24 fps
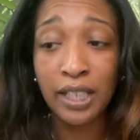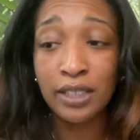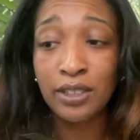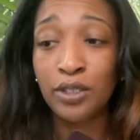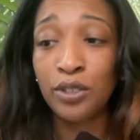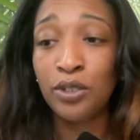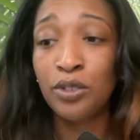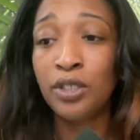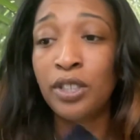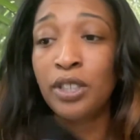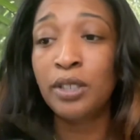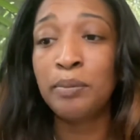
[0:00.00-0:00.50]
So
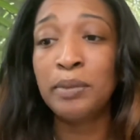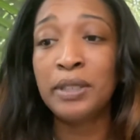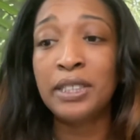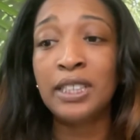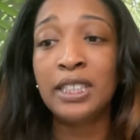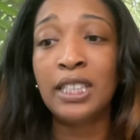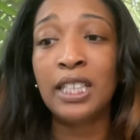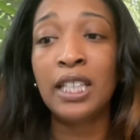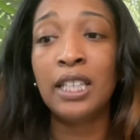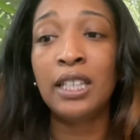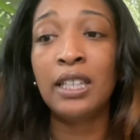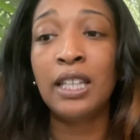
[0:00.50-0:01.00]
you could have been
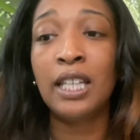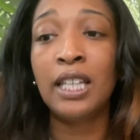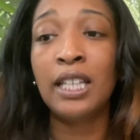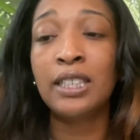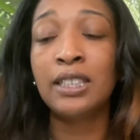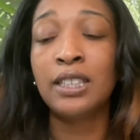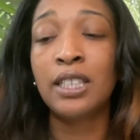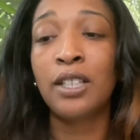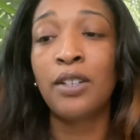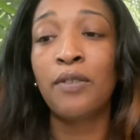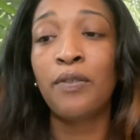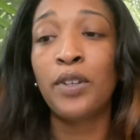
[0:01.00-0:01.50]
seeing
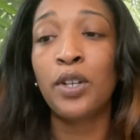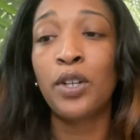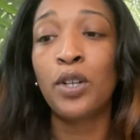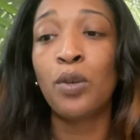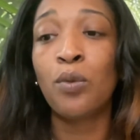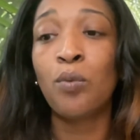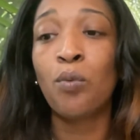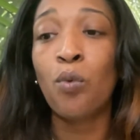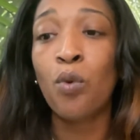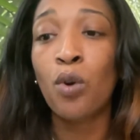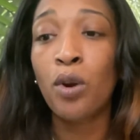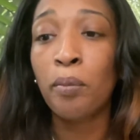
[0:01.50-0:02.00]
things in a very
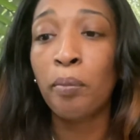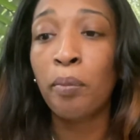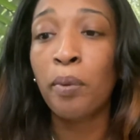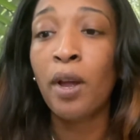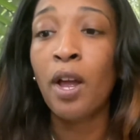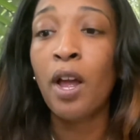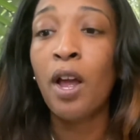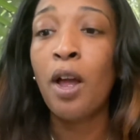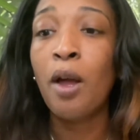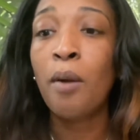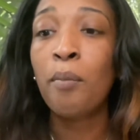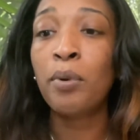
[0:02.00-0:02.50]
warped
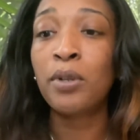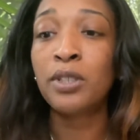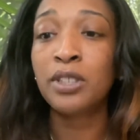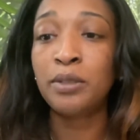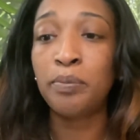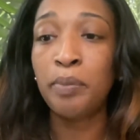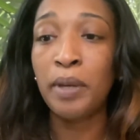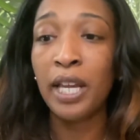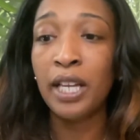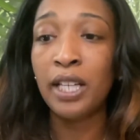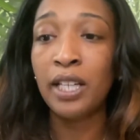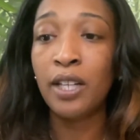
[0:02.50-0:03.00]

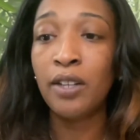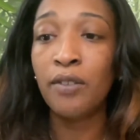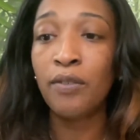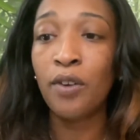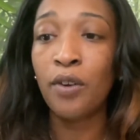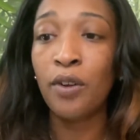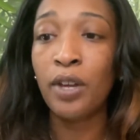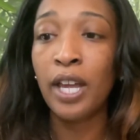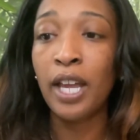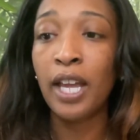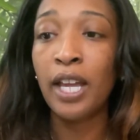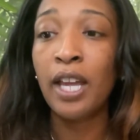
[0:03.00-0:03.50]
perspective,
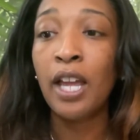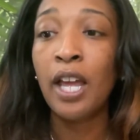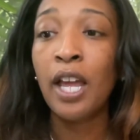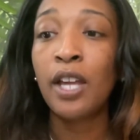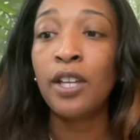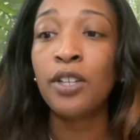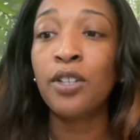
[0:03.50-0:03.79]
okay?